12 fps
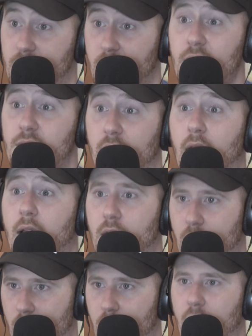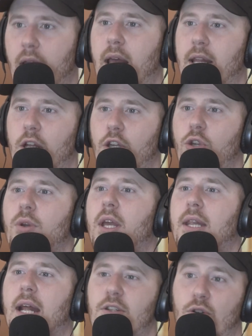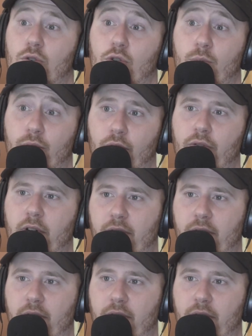seriously, like literally. And then you get that social proof